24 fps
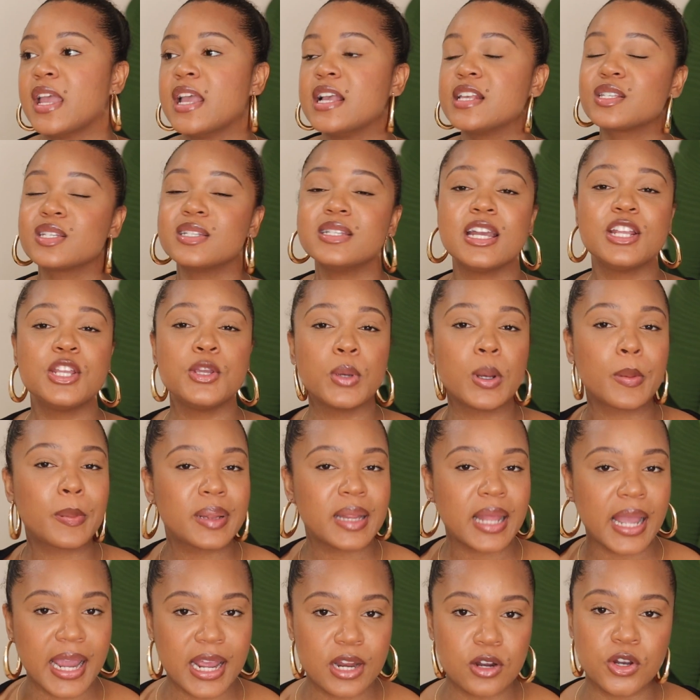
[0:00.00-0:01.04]
So then you
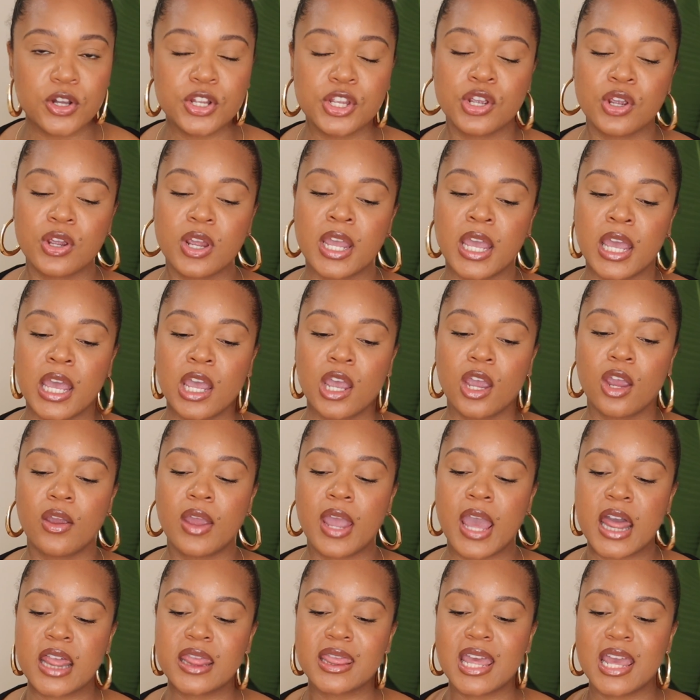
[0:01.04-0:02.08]
apply it on your hair,
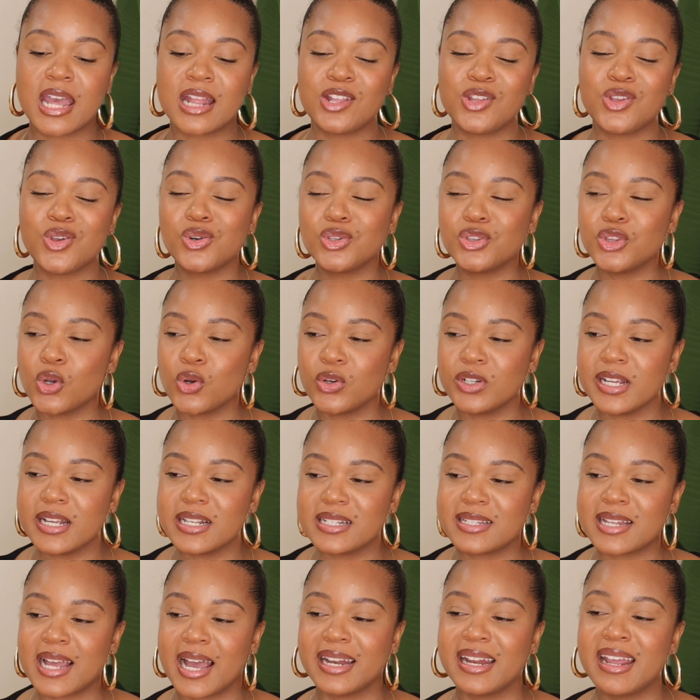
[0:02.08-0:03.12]
and then you'll
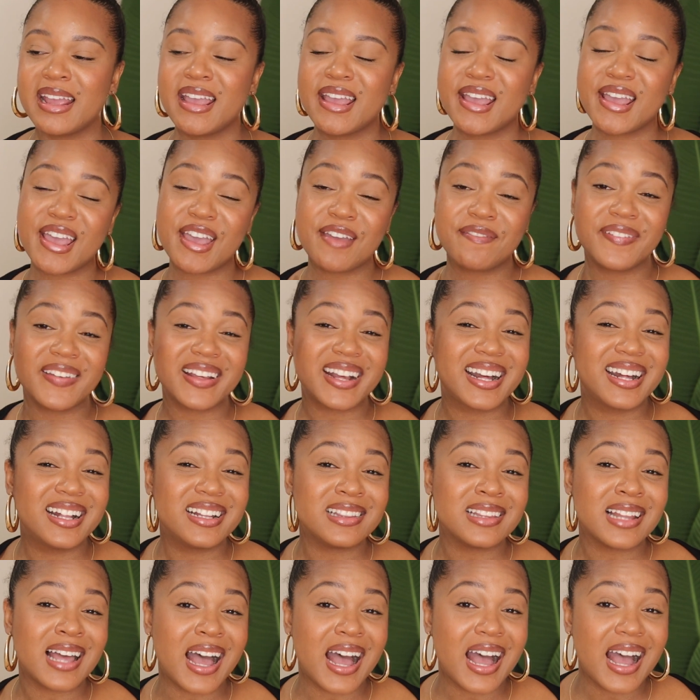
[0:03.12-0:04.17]
notice that if it
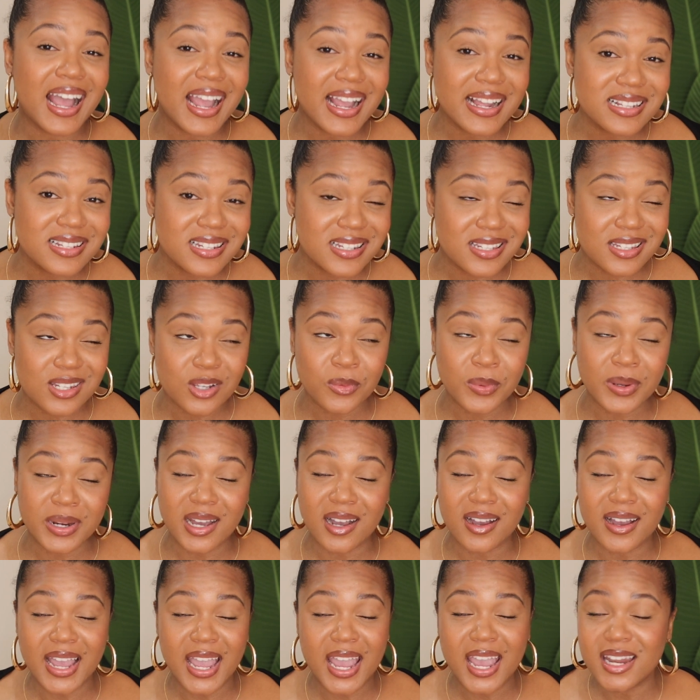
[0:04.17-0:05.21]
glides
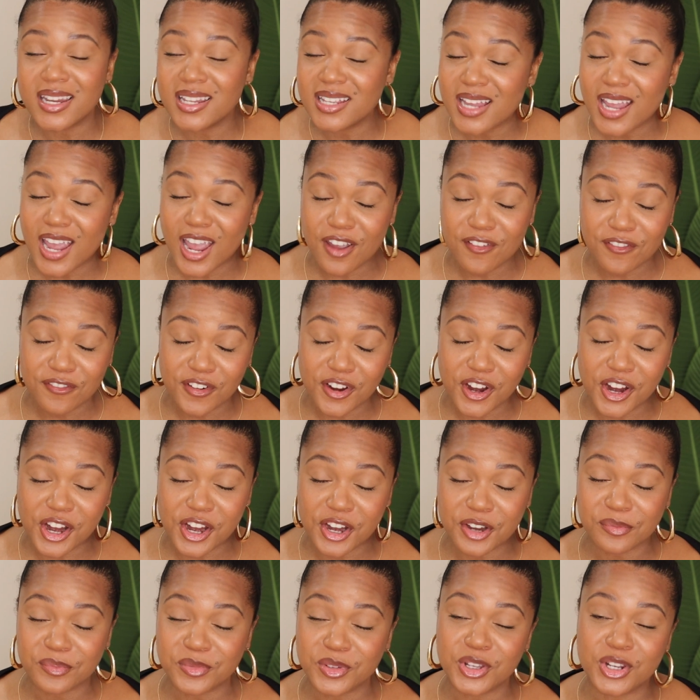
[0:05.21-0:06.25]
without any
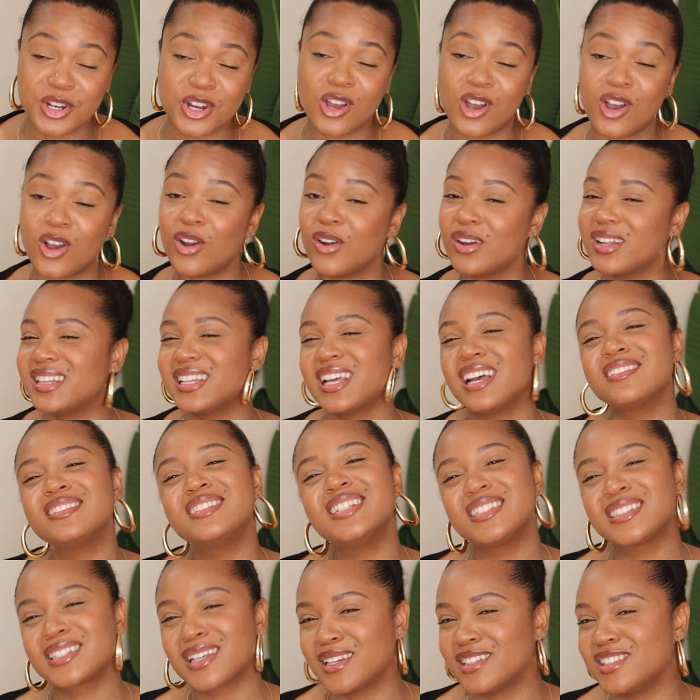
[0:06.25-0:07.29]
effort, you know, that
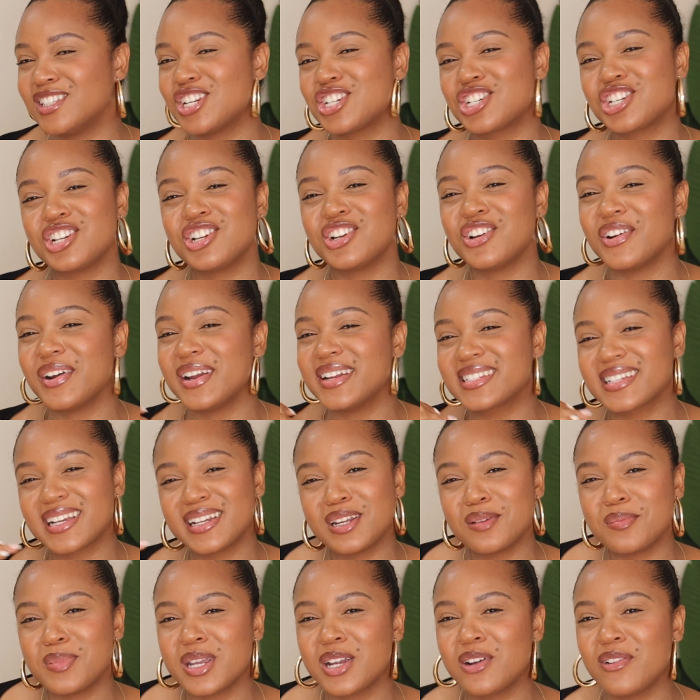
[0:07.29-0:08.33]
dip conditioner is
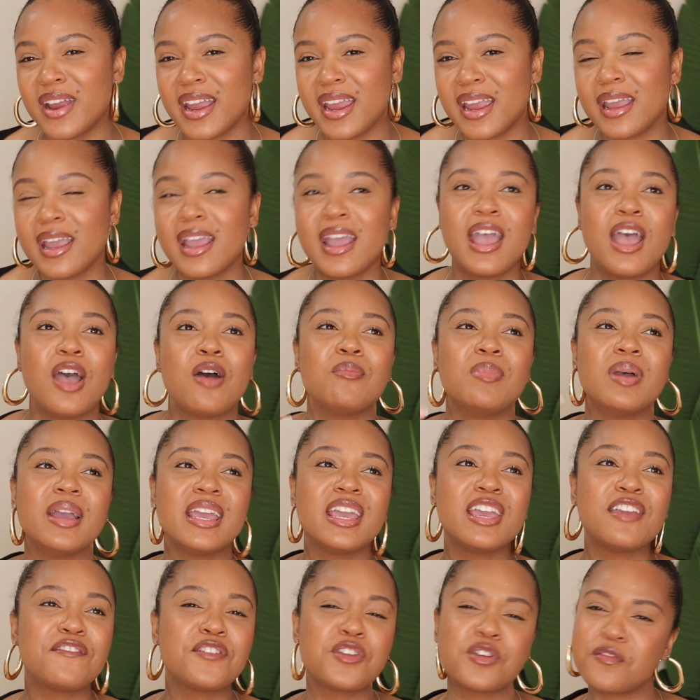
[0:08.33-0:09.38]
gonna be great.
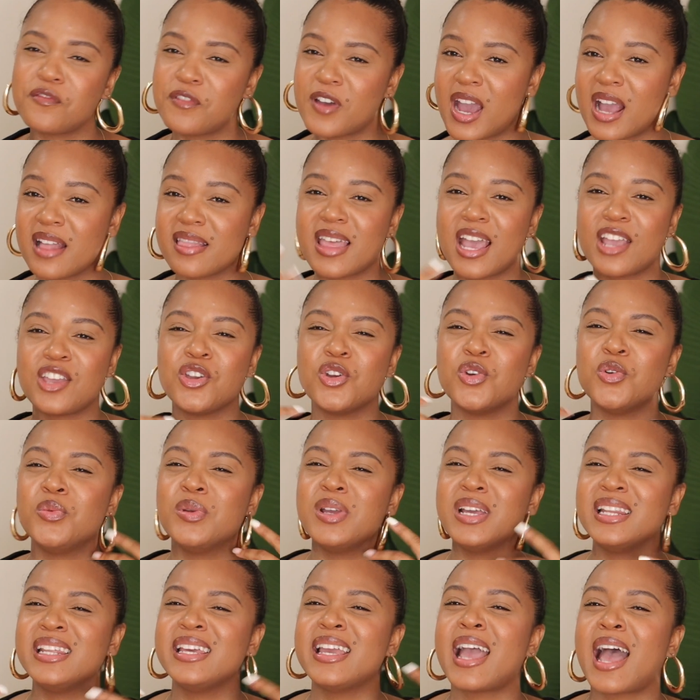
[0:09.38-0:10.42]
But if you find that you
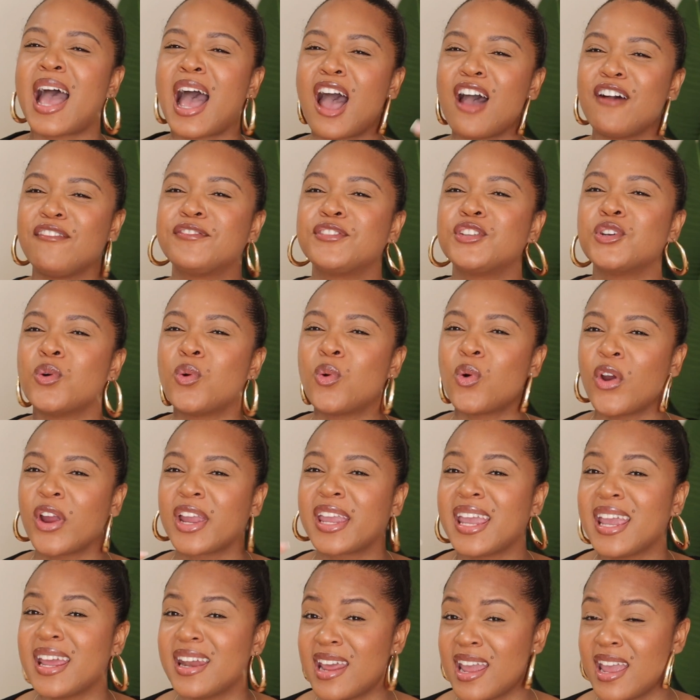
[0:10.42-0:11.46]
really have to
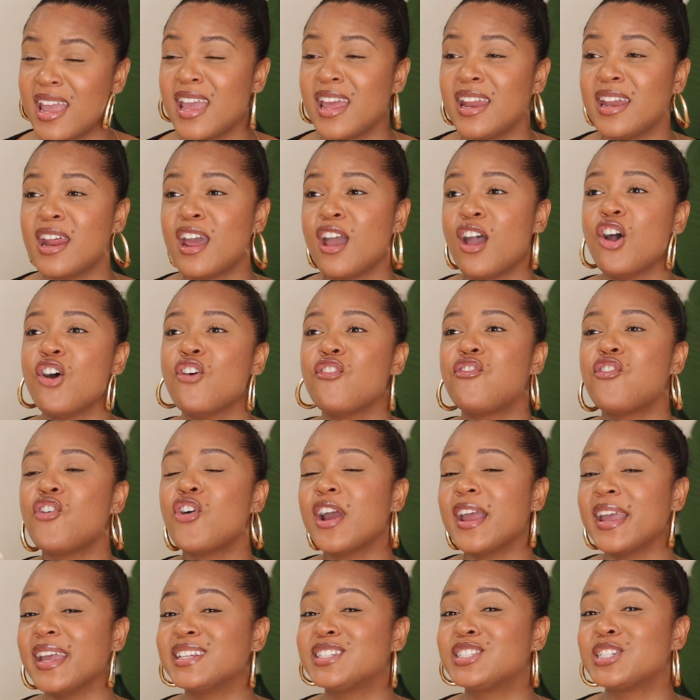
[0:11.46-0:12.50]
work it in
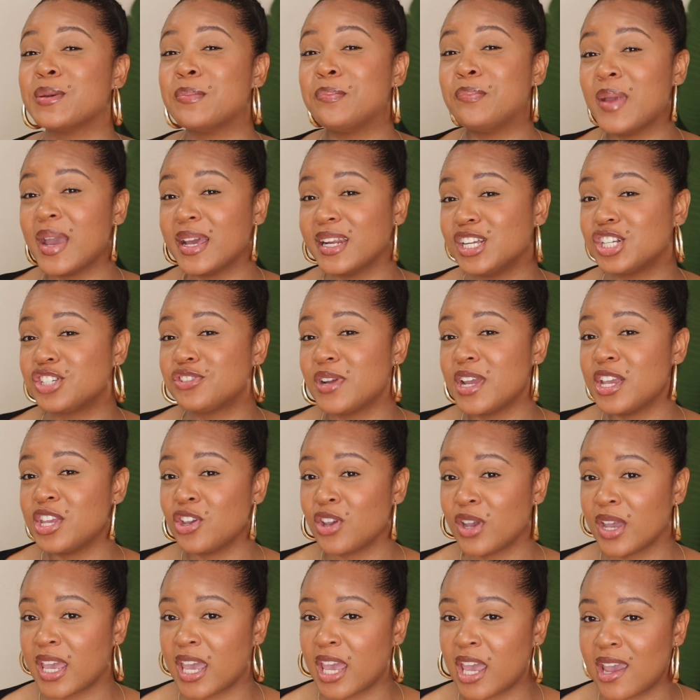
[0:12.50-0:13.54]
for it to penetrate
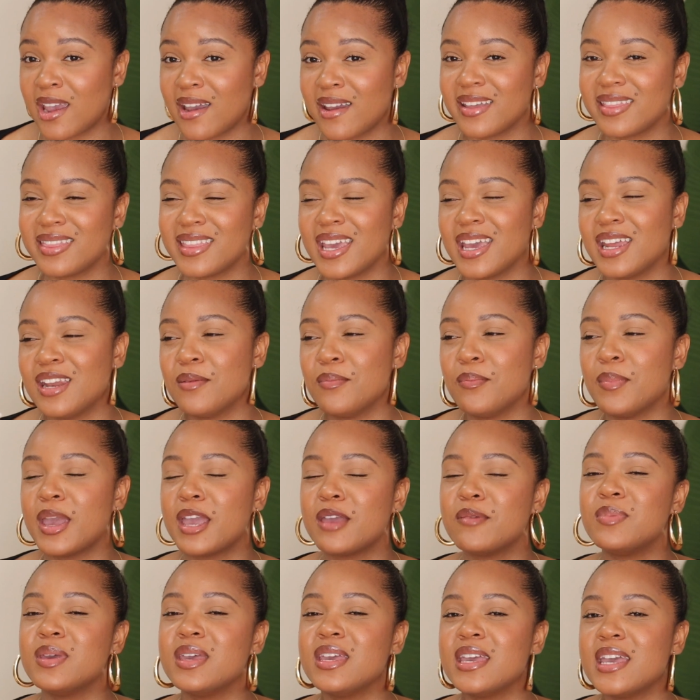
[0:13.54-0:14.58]
your hair, then
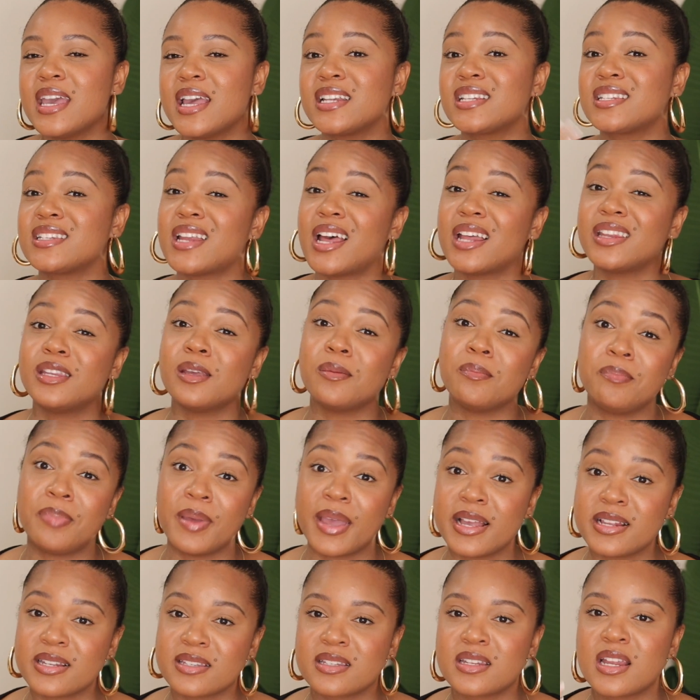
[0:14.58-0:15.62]
maybe it's not the
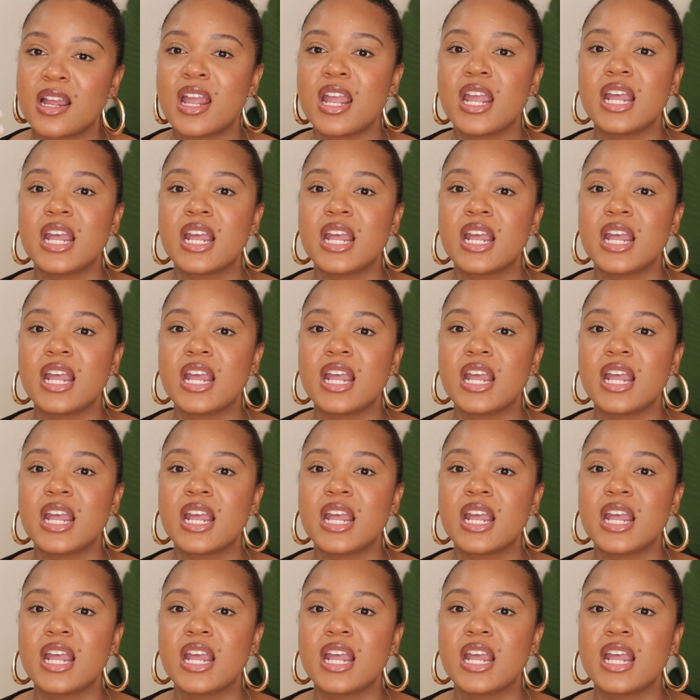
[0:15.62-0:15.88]
best